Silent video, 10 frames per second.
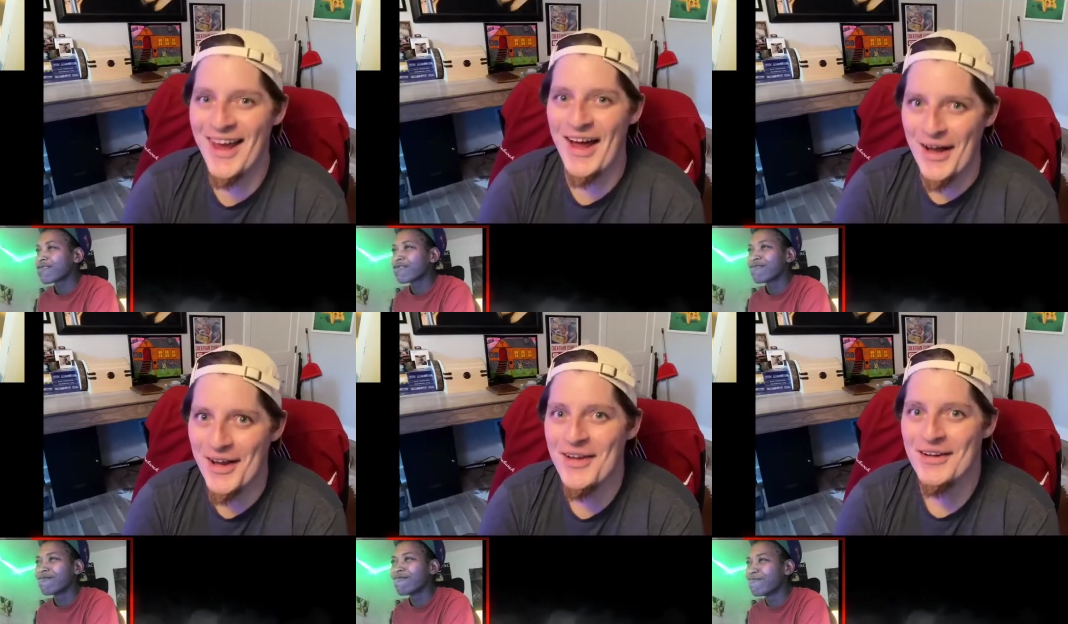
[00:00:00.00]

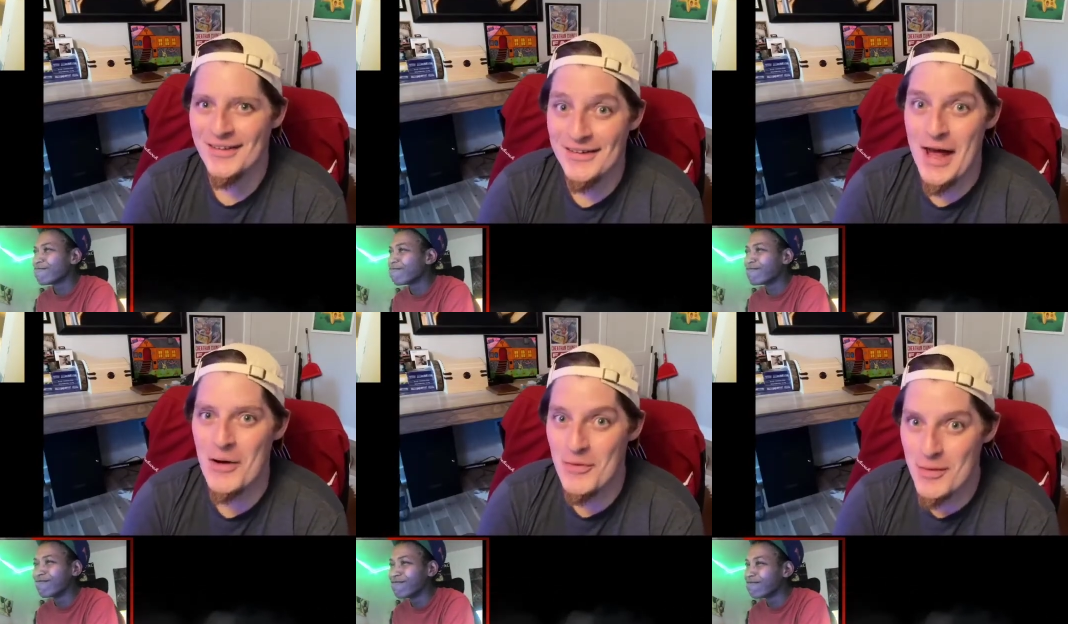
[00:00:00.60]
Speaker 1: Yeah.
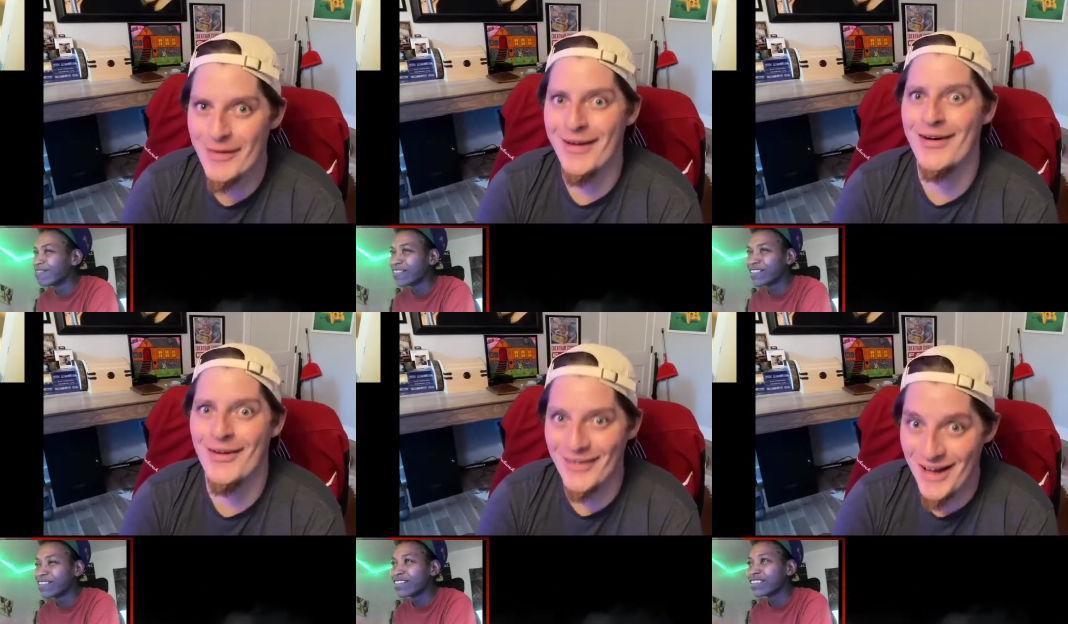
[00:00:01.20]
Now
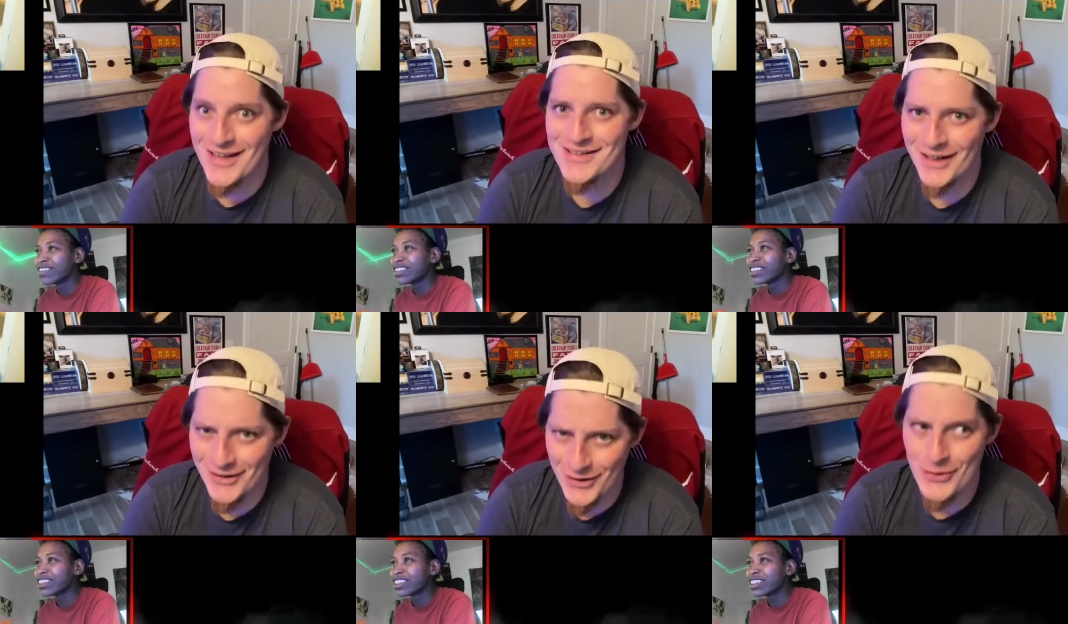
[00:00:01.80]
women call guys like